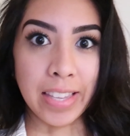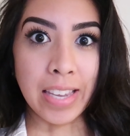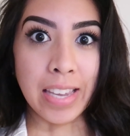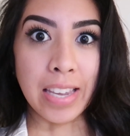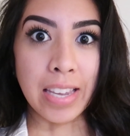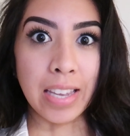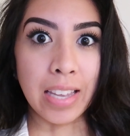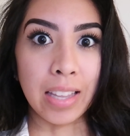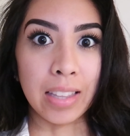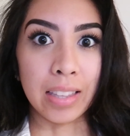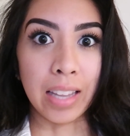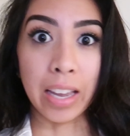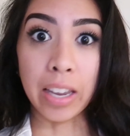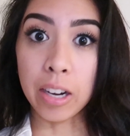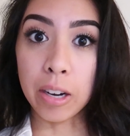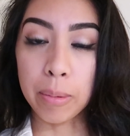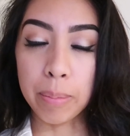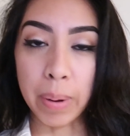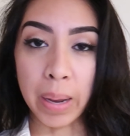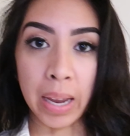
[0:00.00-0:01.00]
the
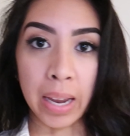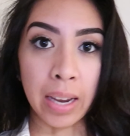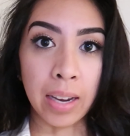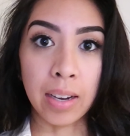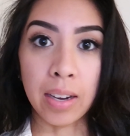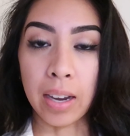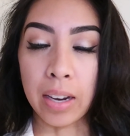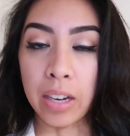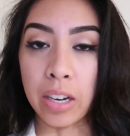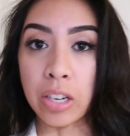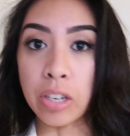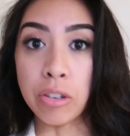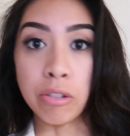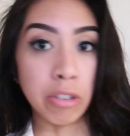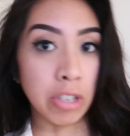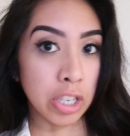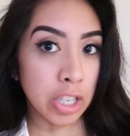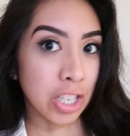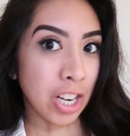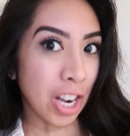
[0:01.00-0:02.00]
lighter pink, kind of
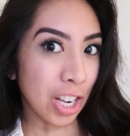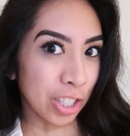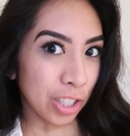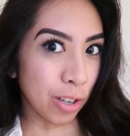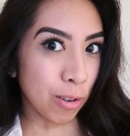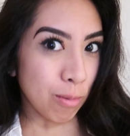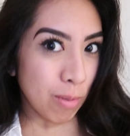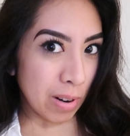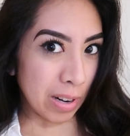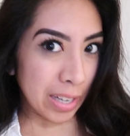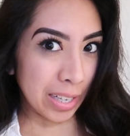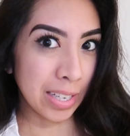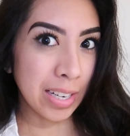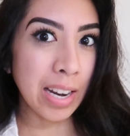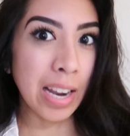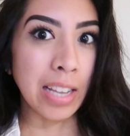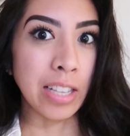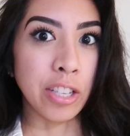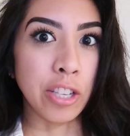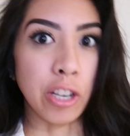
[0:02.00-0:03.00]
nudish color one,
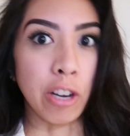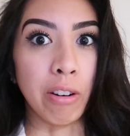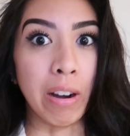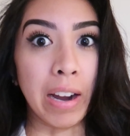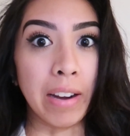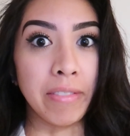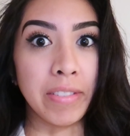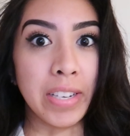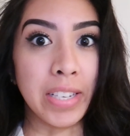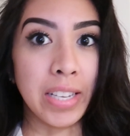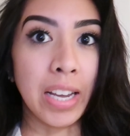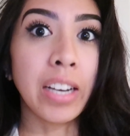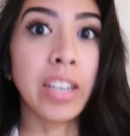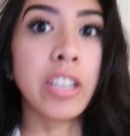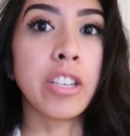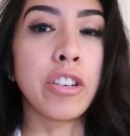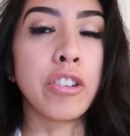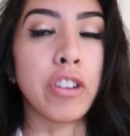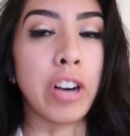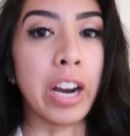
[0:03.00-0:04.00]
and so I've
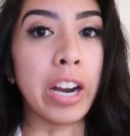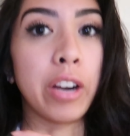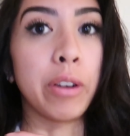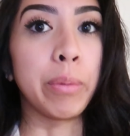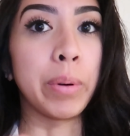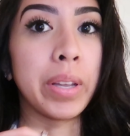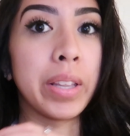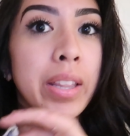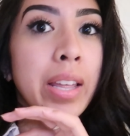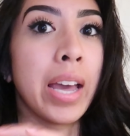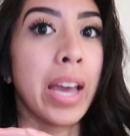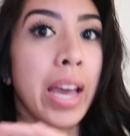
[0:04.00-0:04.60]
decided to try it with